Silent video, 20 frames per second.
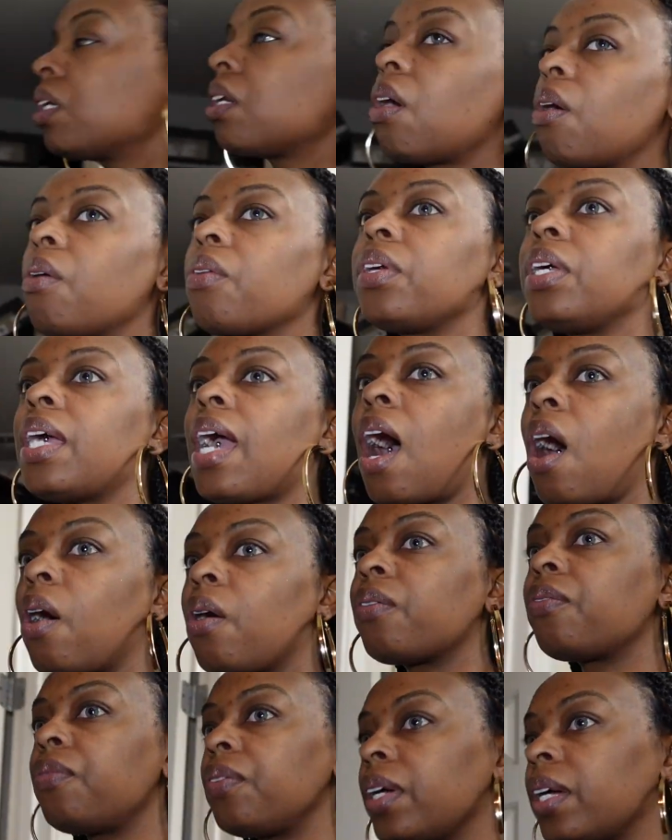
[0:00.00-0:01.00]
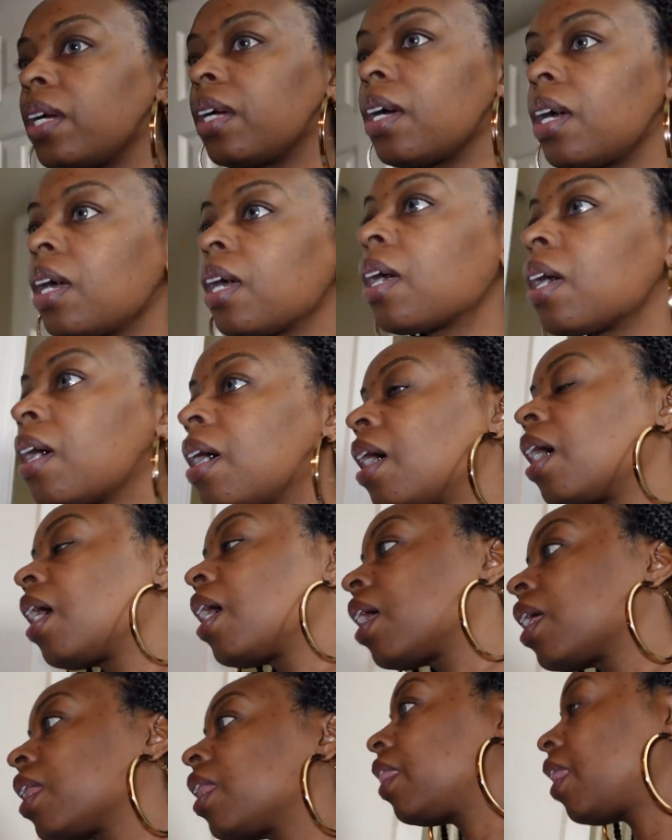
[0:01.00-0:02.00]
know the outfit
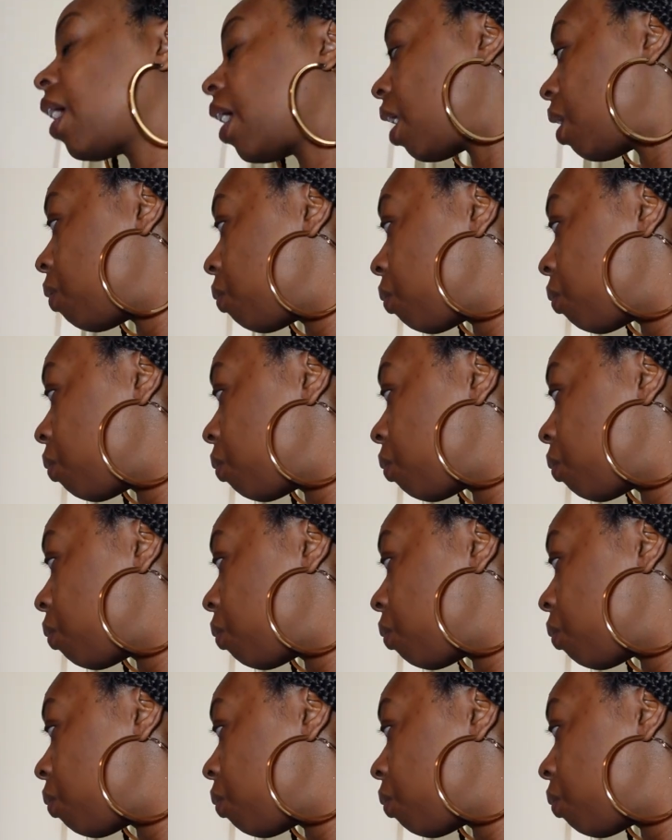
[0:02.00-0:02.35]
that I